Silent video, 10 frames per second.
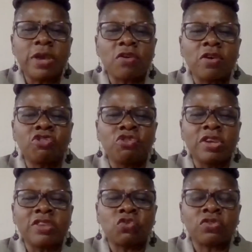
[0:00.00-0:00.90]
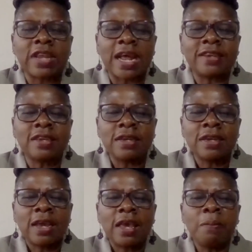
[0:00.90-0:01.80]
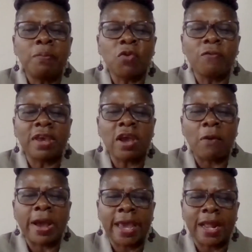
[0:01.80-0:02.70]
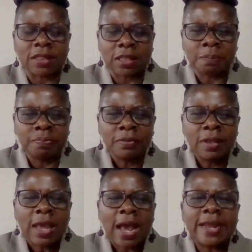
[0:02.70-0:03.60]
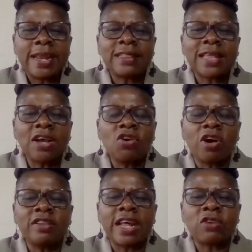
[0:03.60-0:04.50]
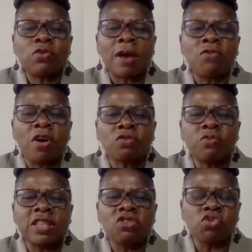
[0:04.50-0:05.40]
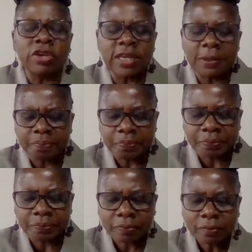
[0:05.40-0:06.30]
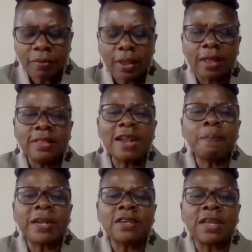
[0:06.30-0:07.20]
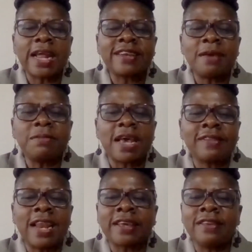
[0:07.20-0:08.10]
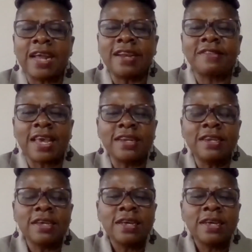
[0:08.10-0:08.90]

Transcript: are going to do is to start improving our health. And I thank God that we have worked with Judy. That particular time, just like Dan said,